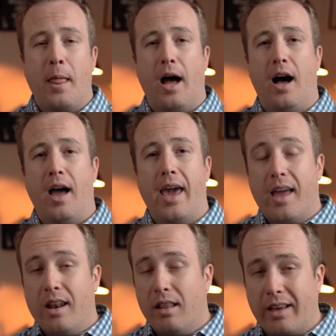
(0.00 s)

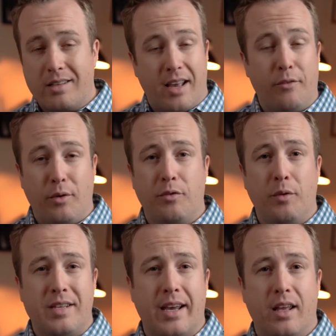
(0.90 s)
And like I said,
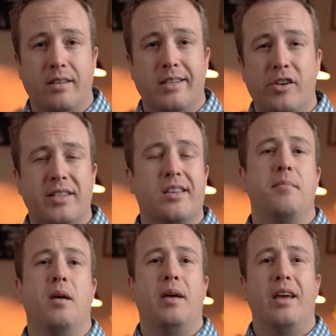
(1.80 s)
we've taken a serious
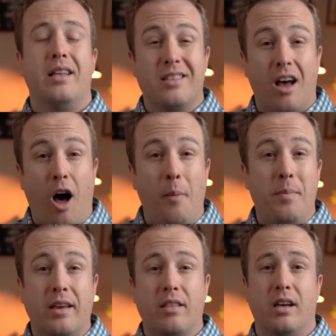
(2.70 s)
commitment into
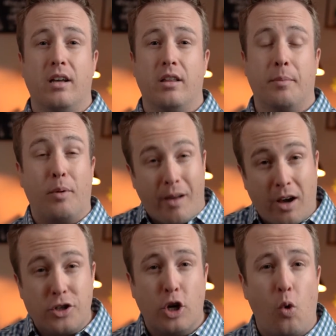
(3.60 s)
upping the
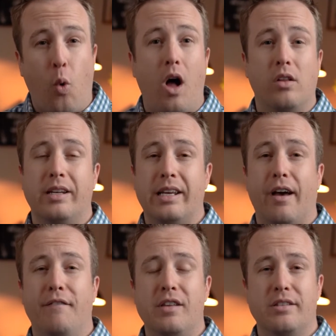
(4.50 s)
production quality
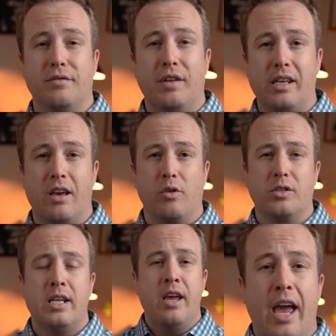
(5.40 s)
of these videos.